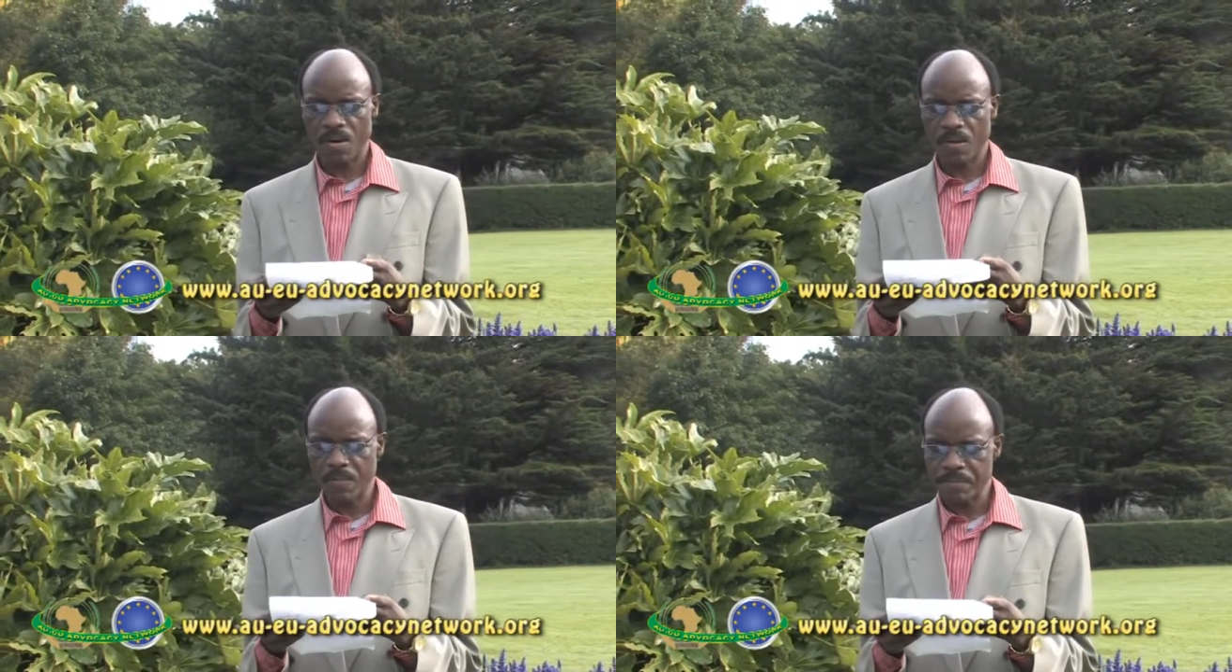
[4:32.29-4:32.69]

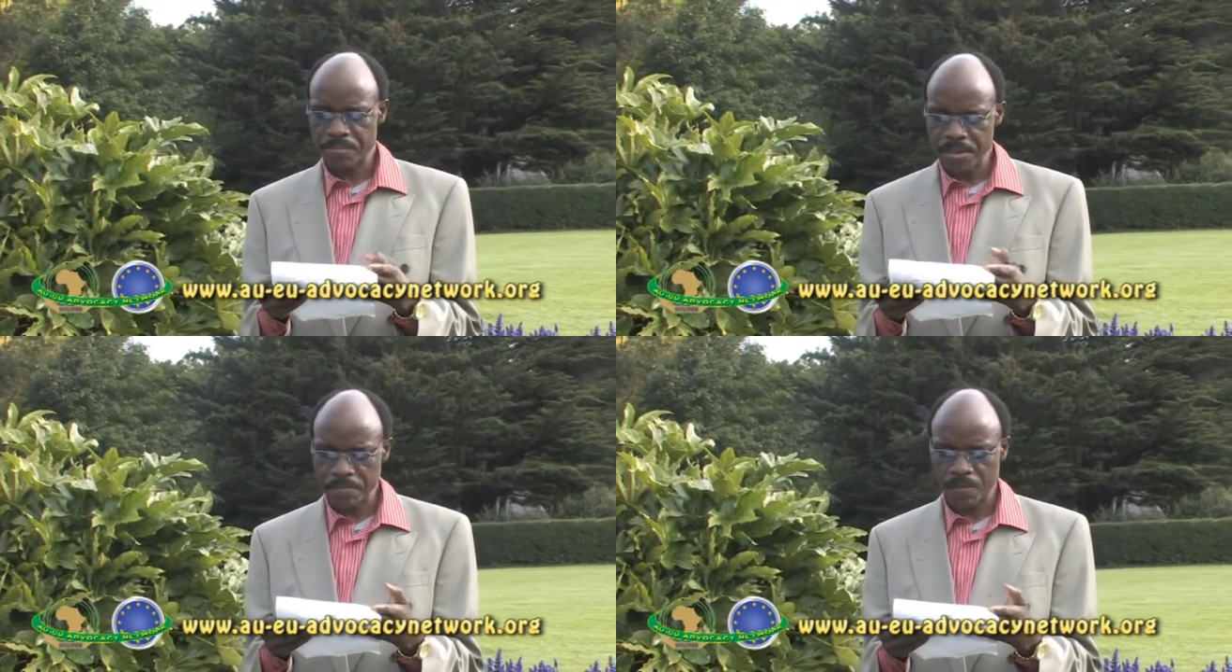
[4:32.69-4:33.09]
of
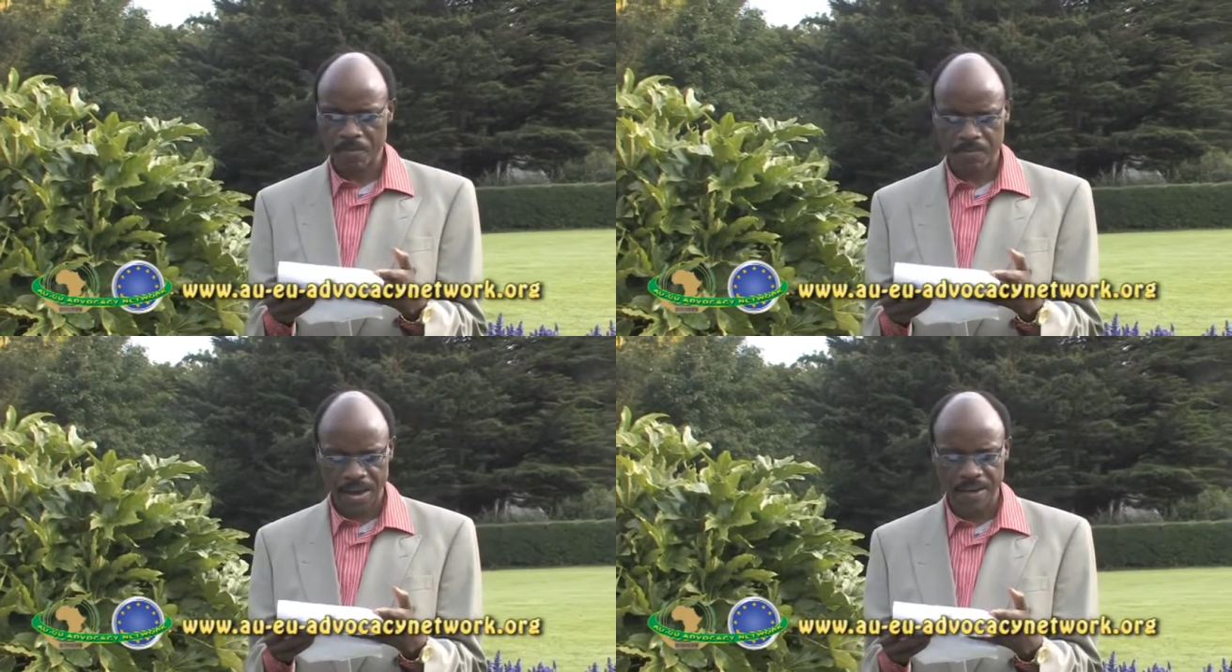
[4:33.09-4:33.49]
people
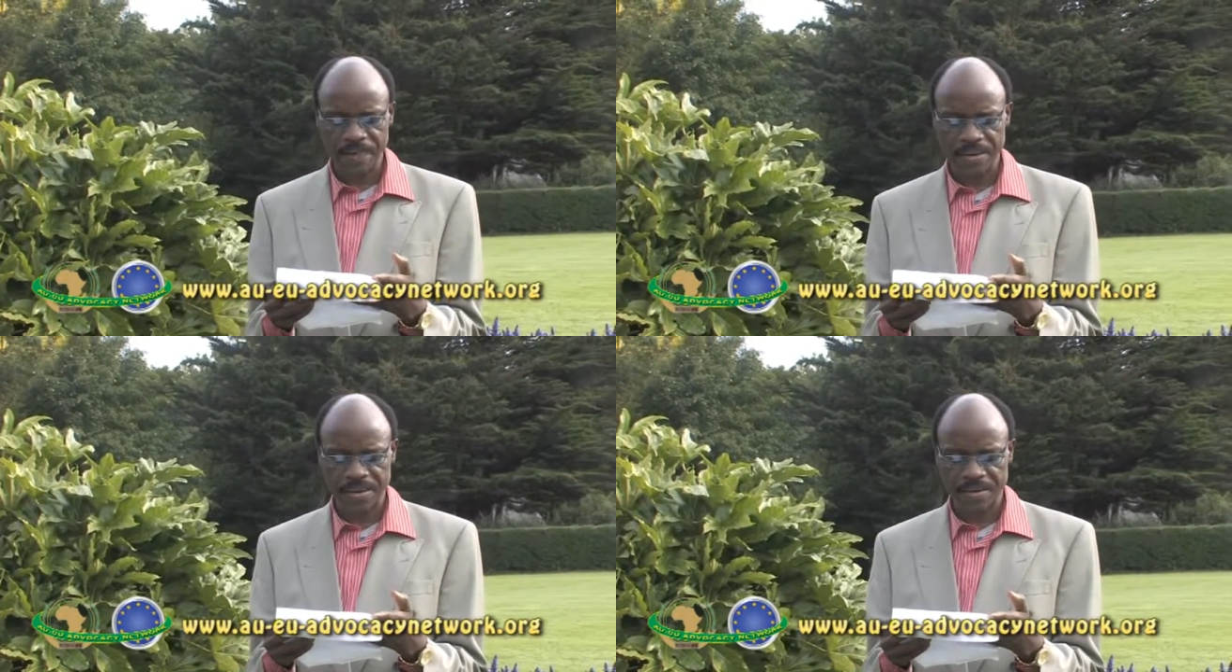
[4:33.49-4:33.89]
of
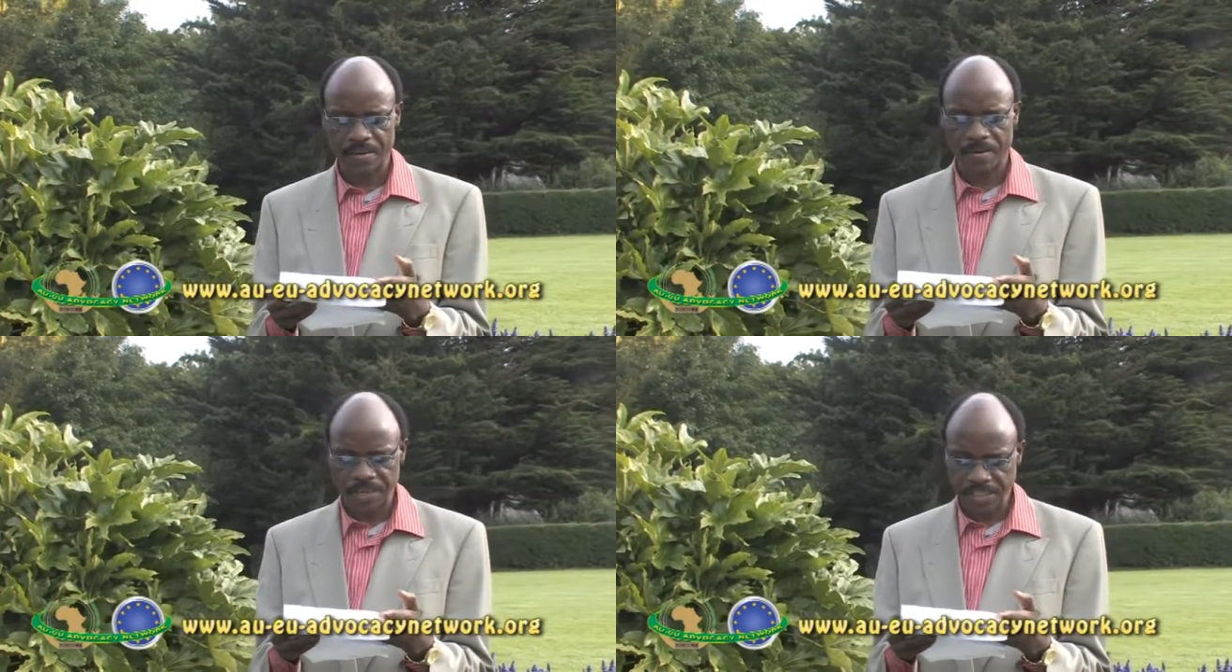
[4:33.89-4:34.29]
African
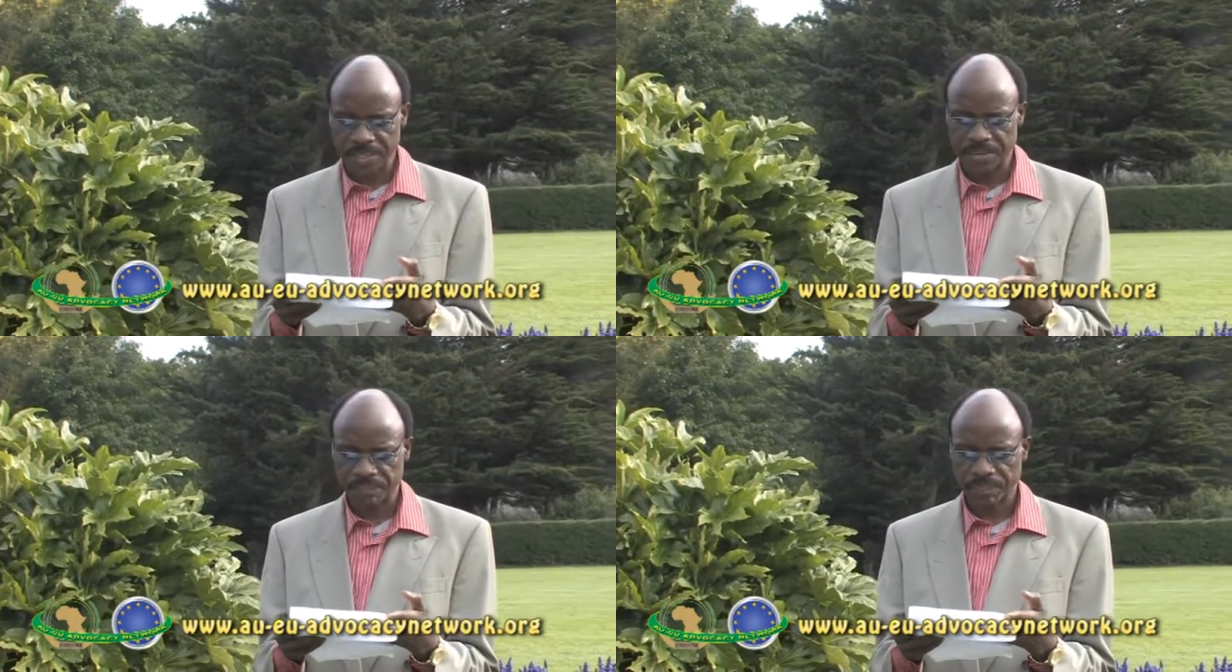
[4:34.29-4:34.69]

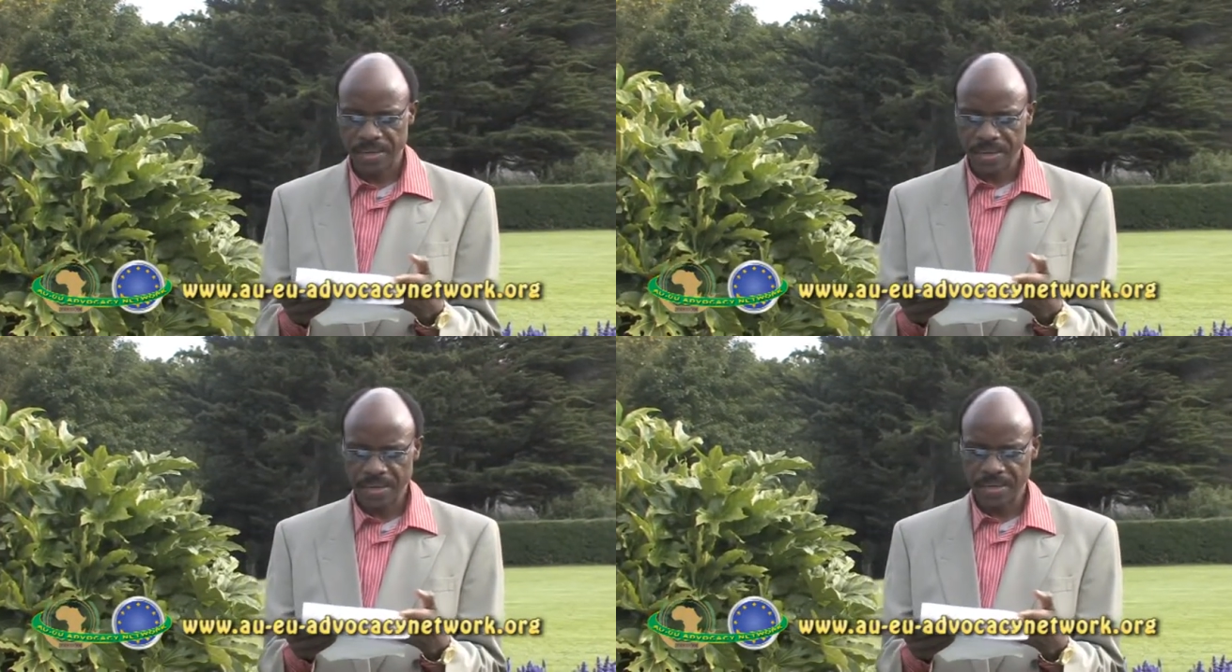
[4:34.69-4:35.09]
origin
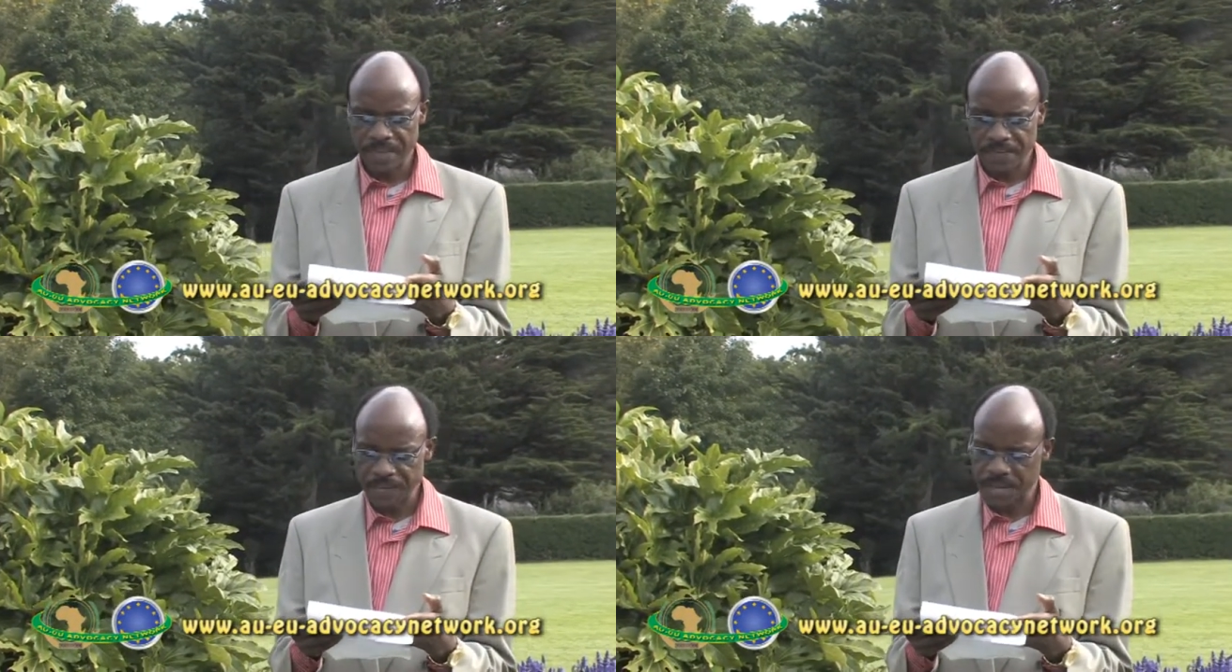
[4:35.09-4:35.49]

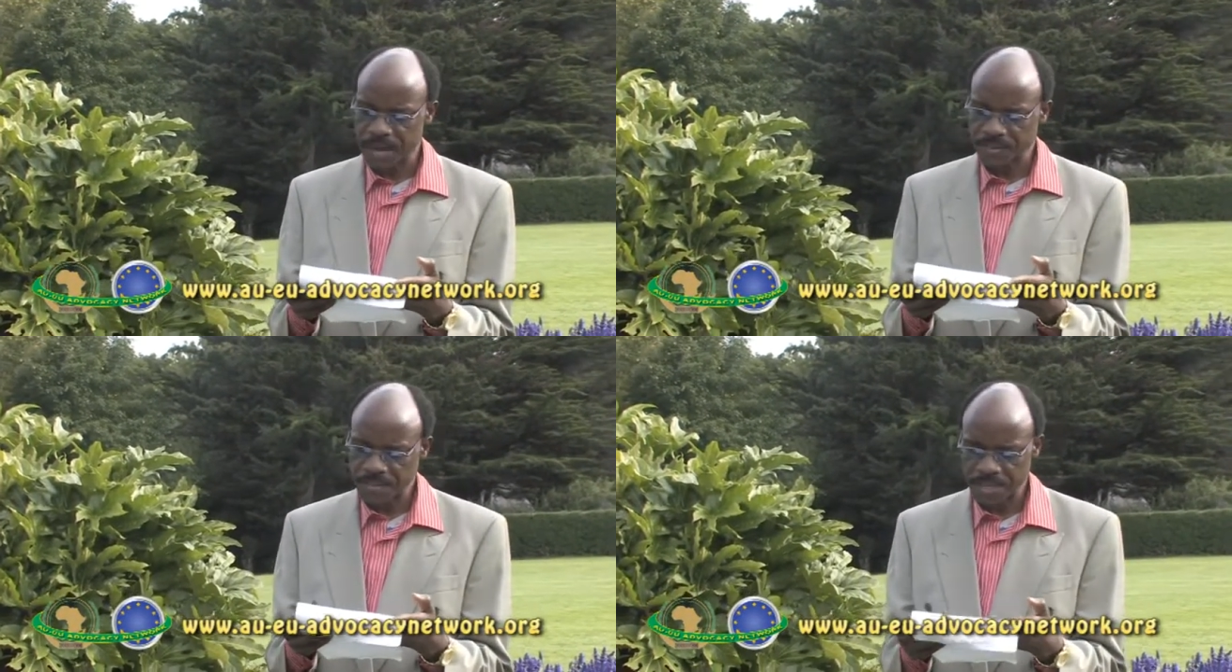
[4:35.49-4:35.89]
living
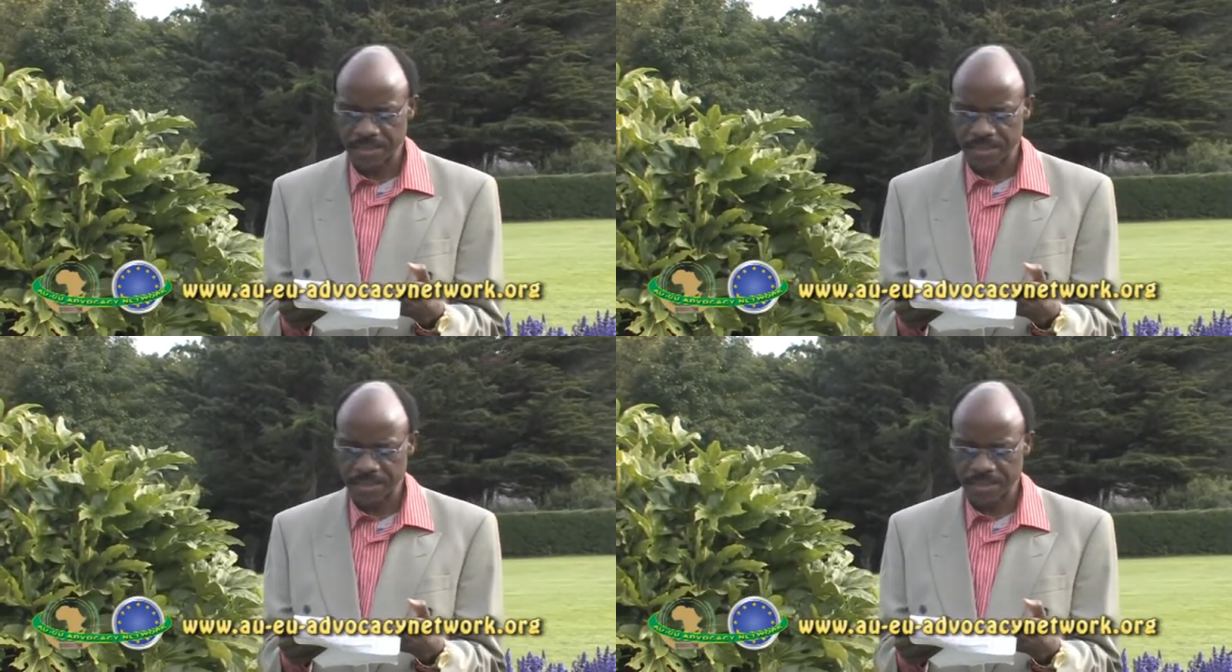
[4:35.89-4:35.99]
outside